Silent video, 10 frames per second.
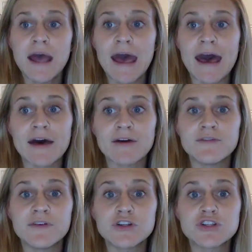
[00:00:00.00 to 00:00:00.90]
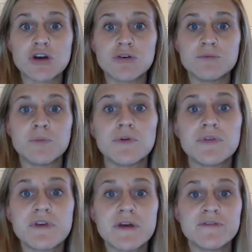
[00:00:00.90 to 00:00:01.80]
have shown
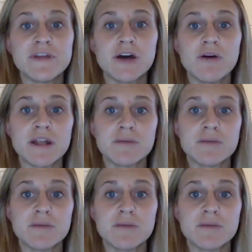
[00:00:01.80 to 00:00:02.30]
both video and